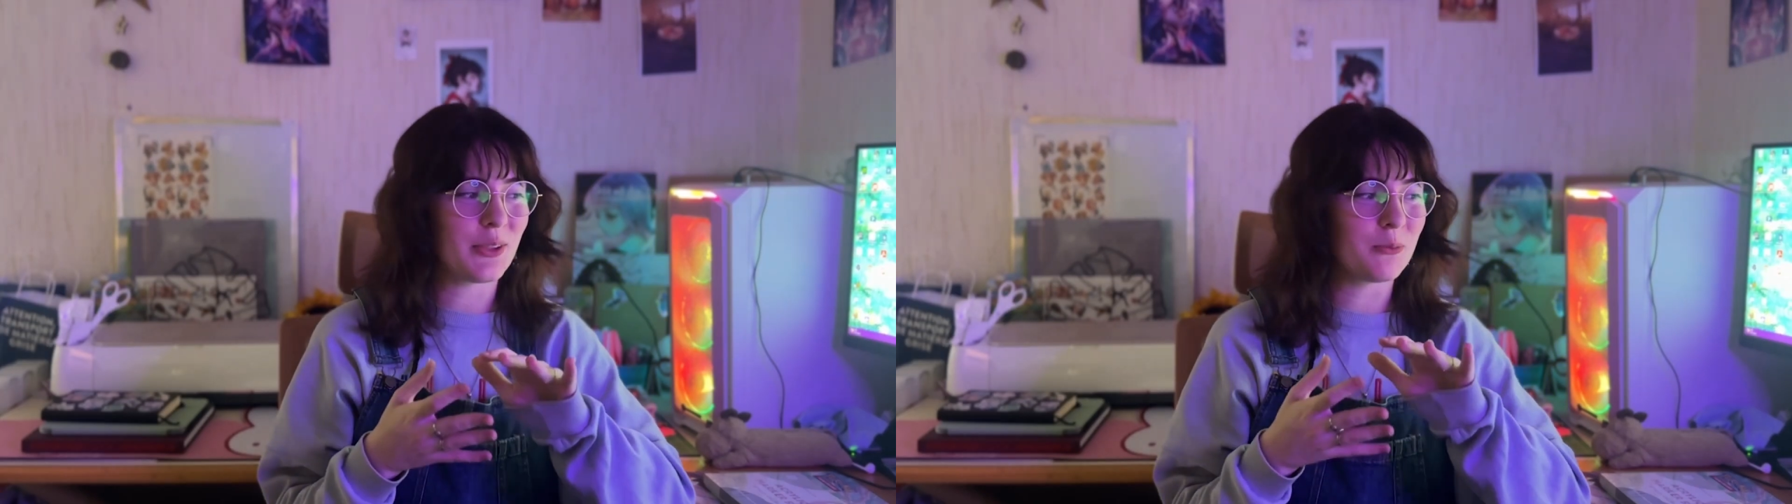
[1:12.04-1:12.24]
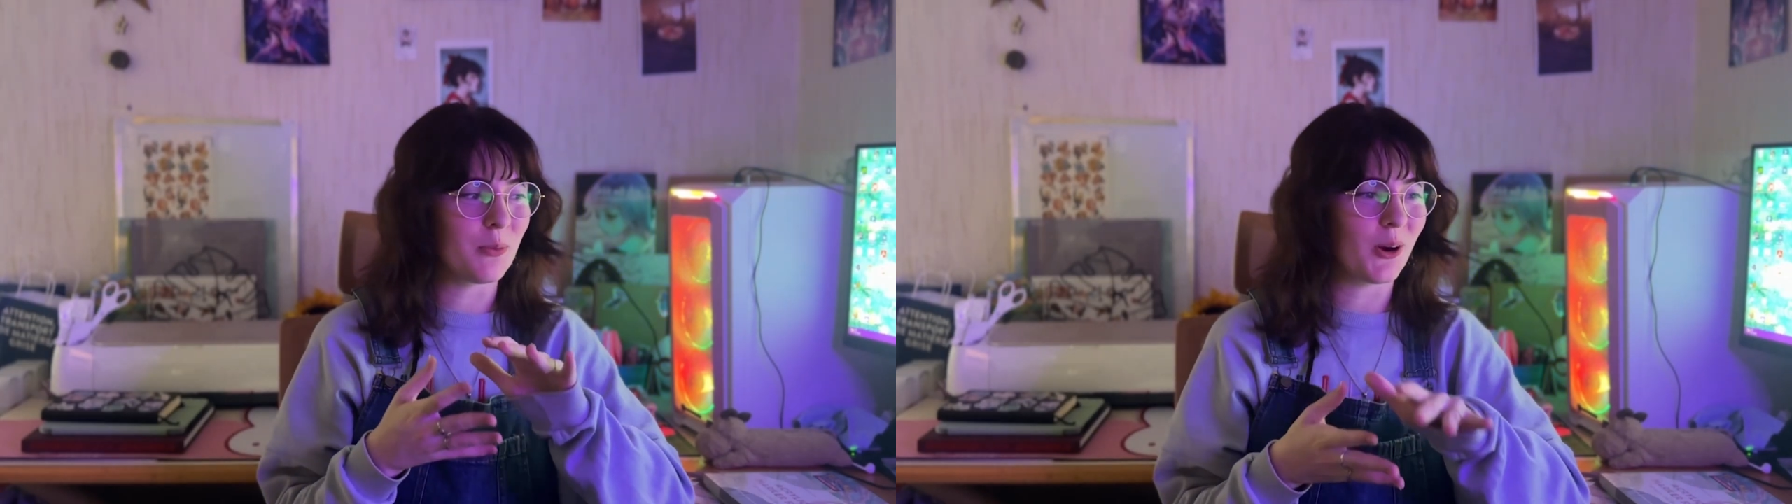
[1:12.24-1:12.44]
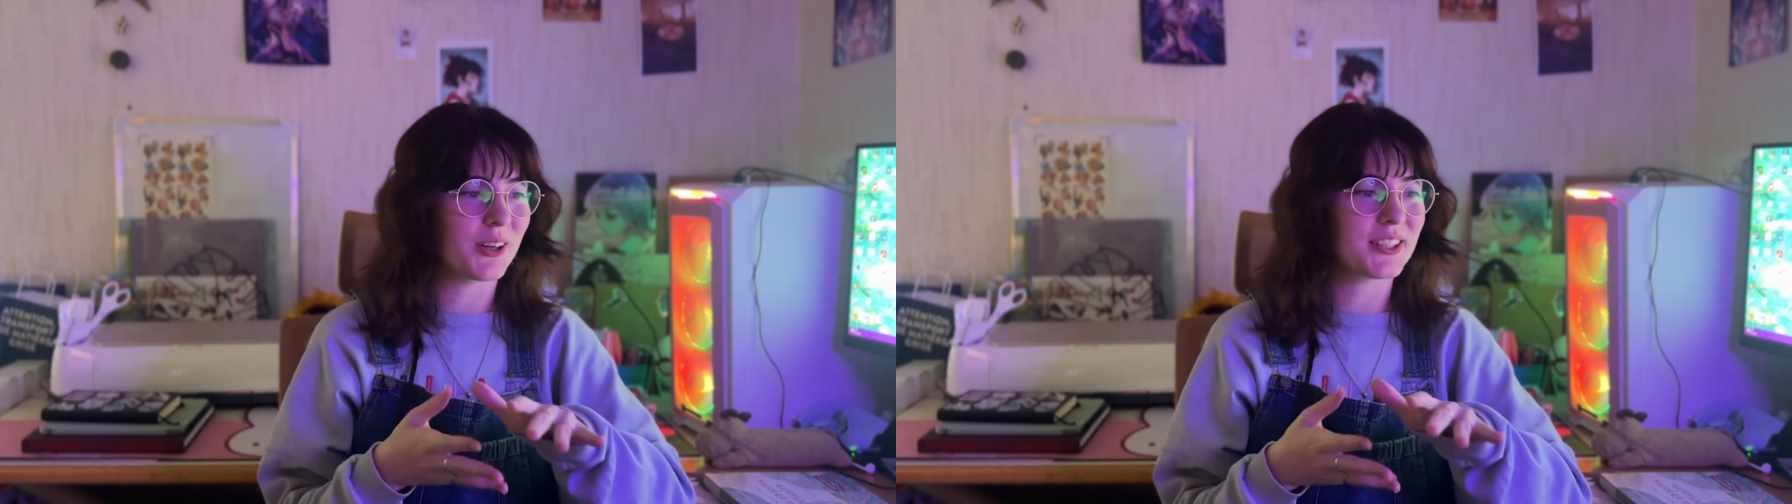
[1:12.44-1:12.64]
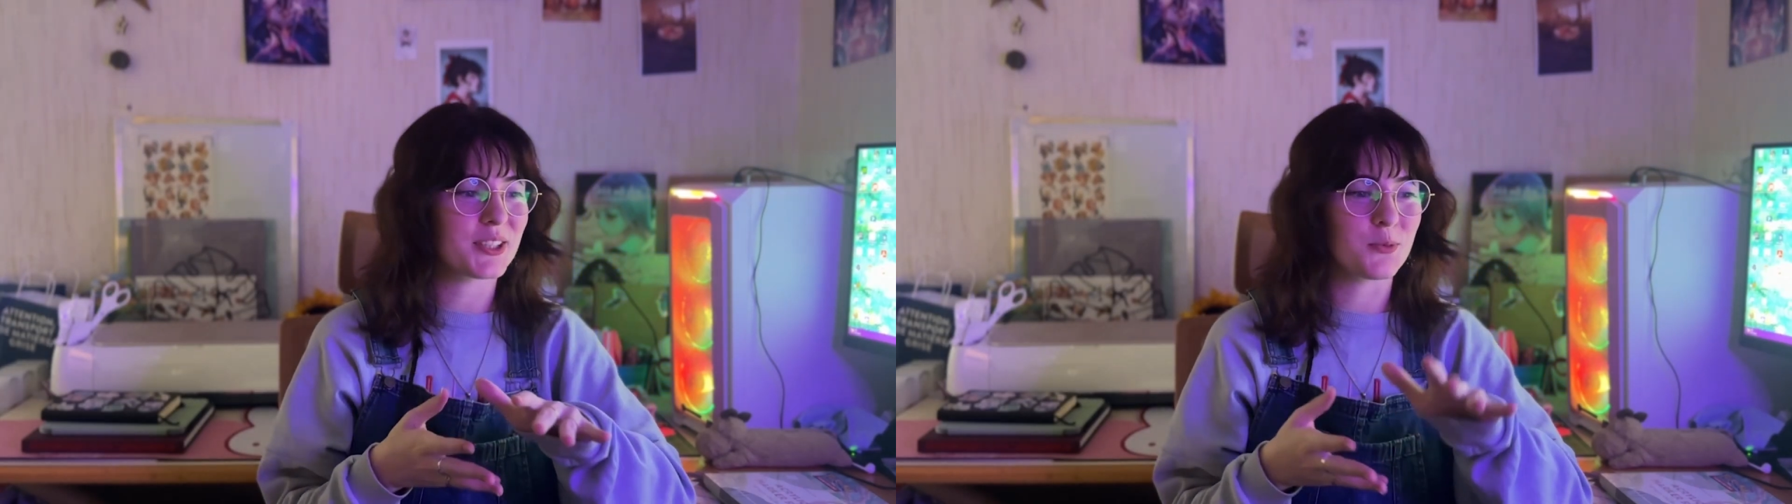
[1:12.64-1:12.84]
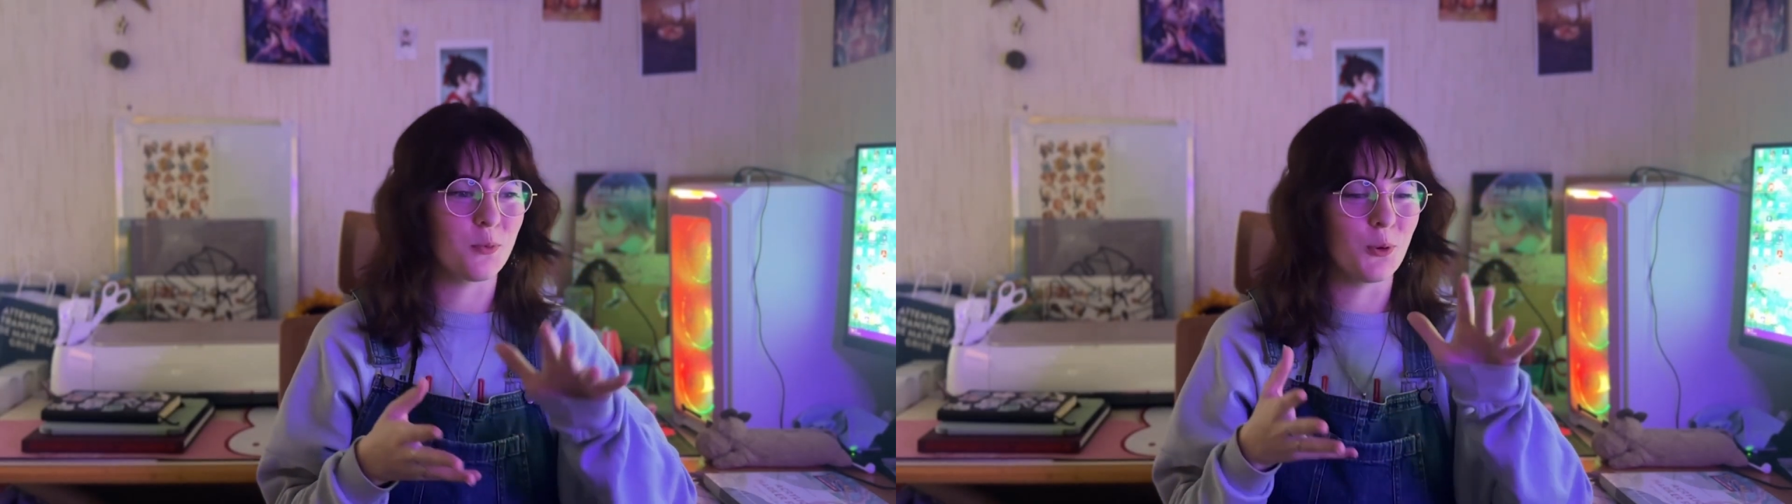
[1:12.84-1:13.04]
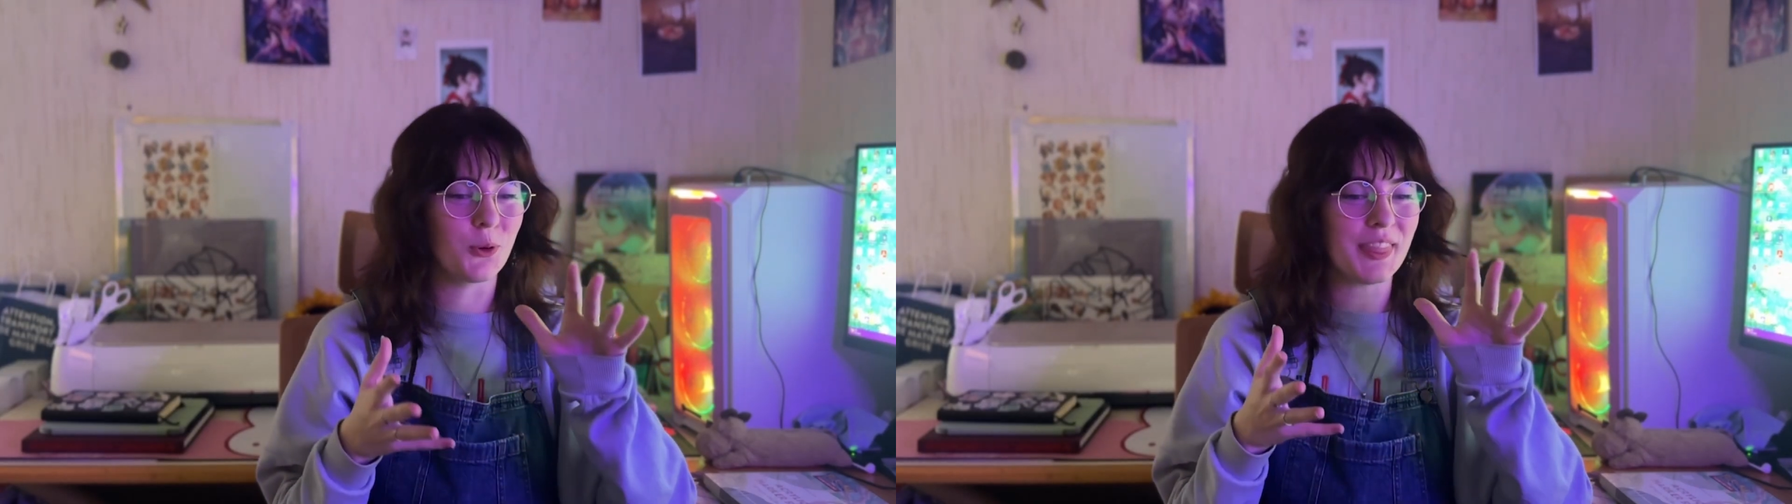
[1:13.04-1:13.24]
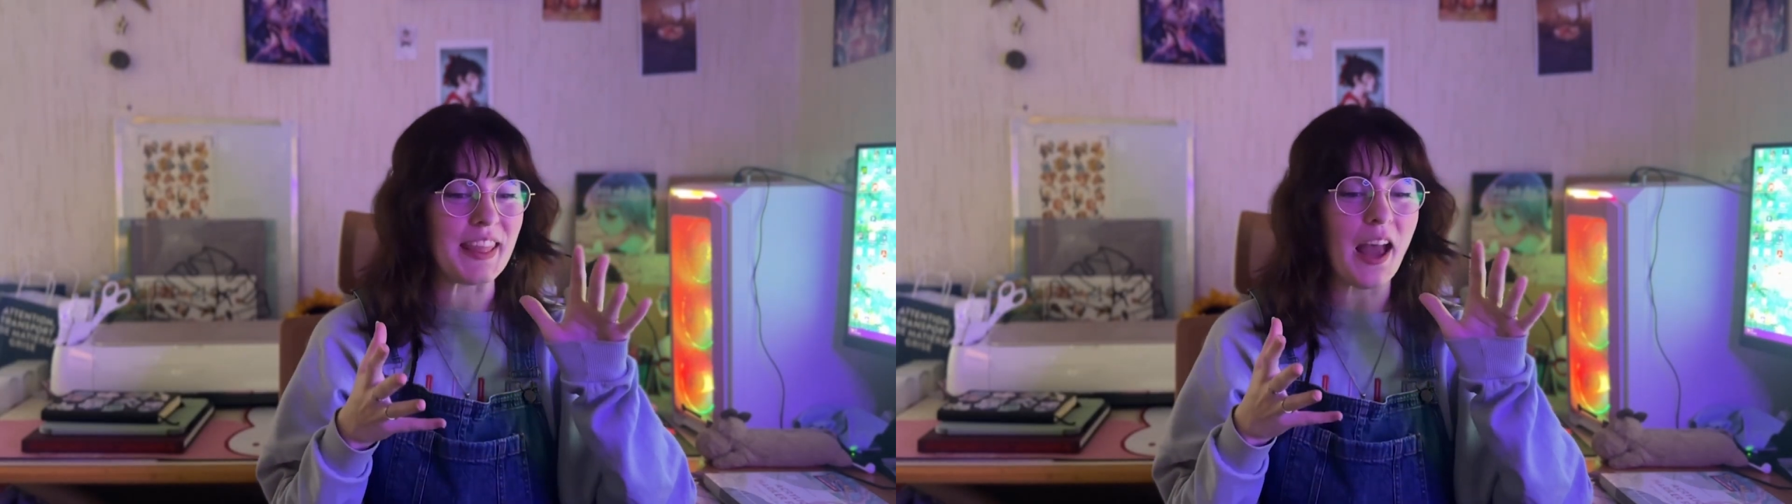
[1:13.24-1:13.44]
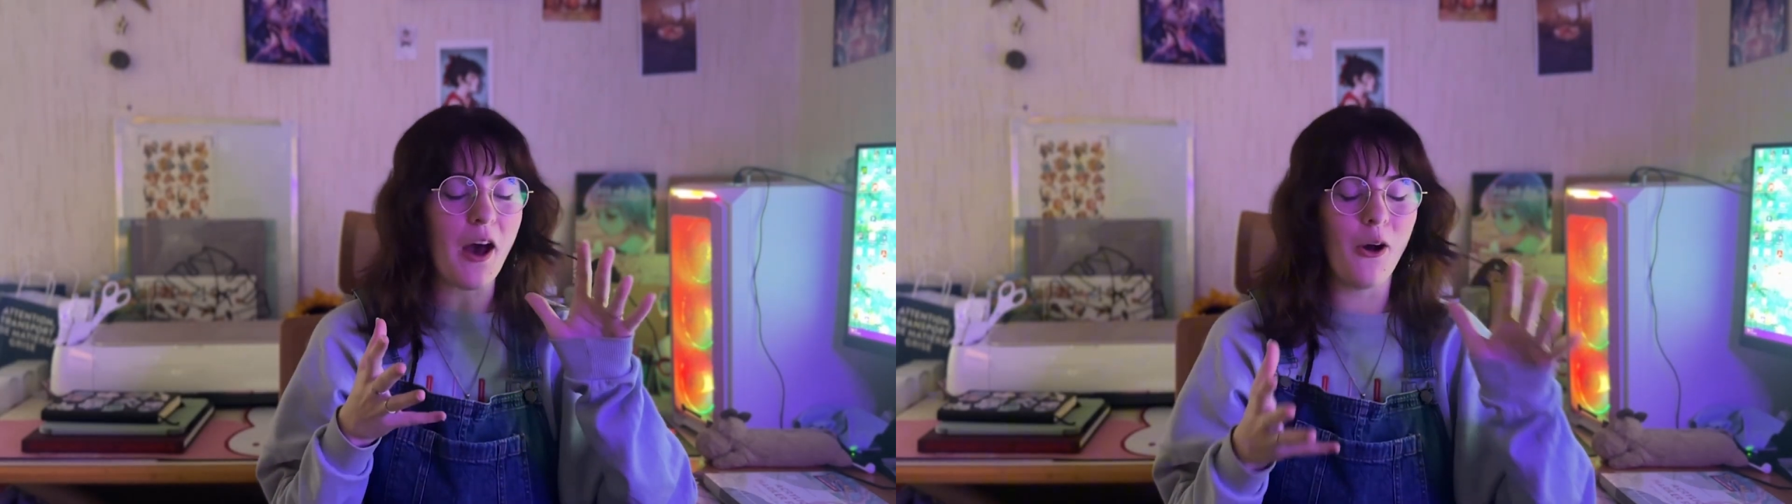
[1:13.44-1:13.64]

though markers were the